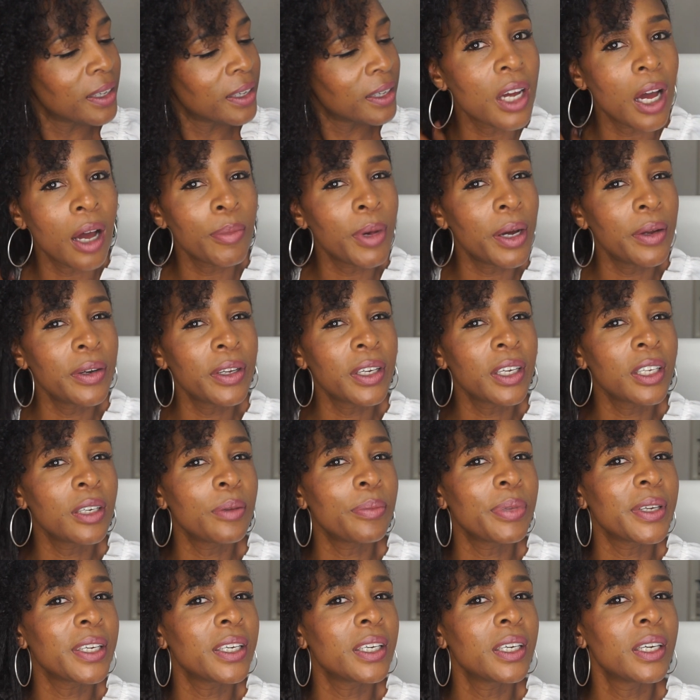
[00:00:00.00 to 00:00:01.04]
I'm only going to
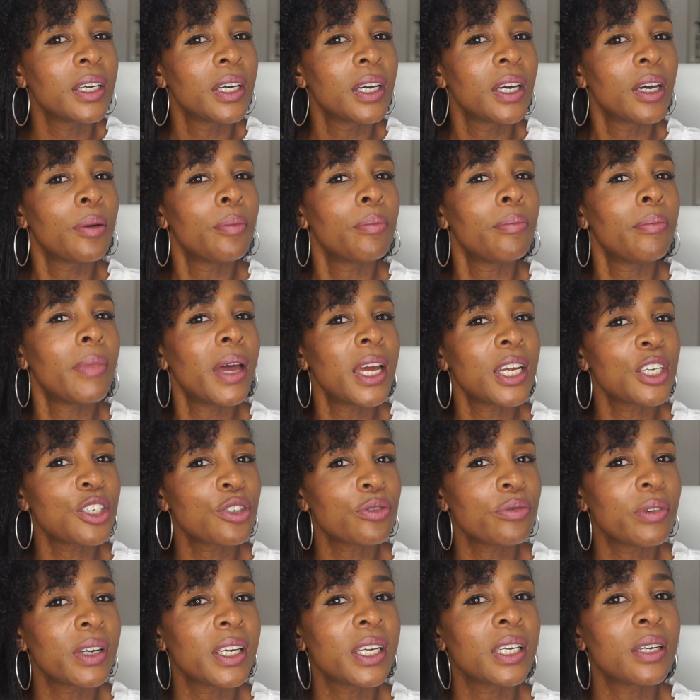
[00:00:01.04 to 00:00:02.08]
be
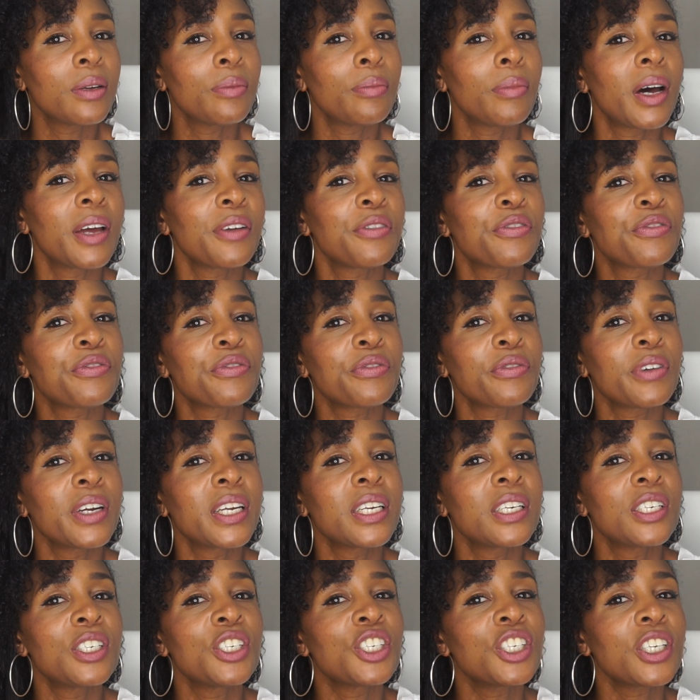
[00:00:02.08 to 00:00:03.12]
measuring my
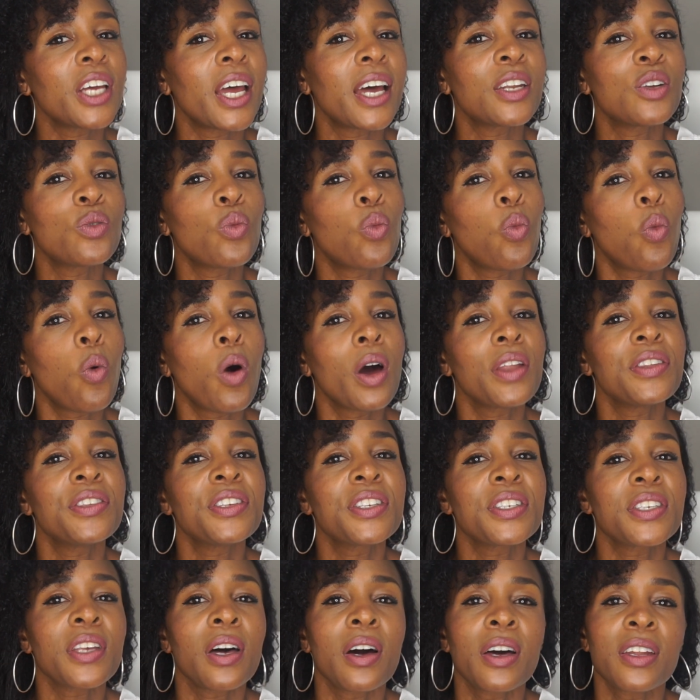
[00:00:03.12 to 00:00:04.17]
fringe and one
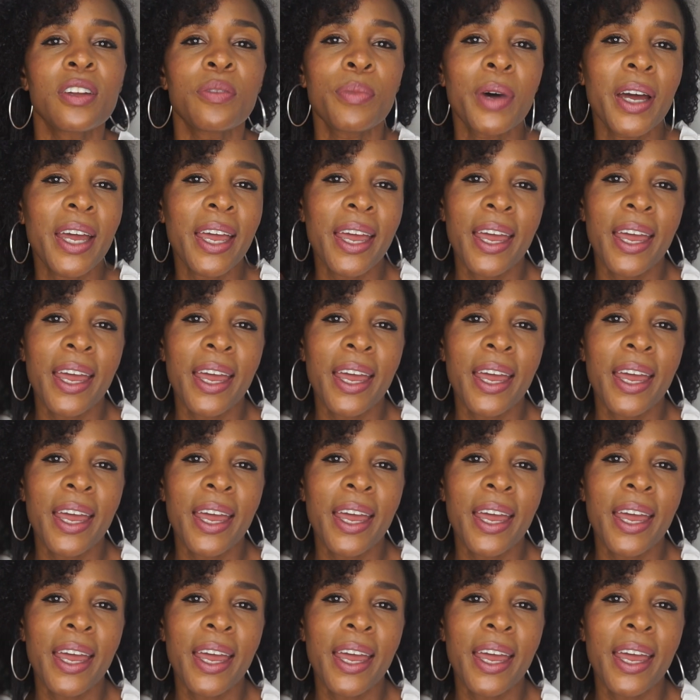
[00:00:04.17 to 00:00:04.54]
side of my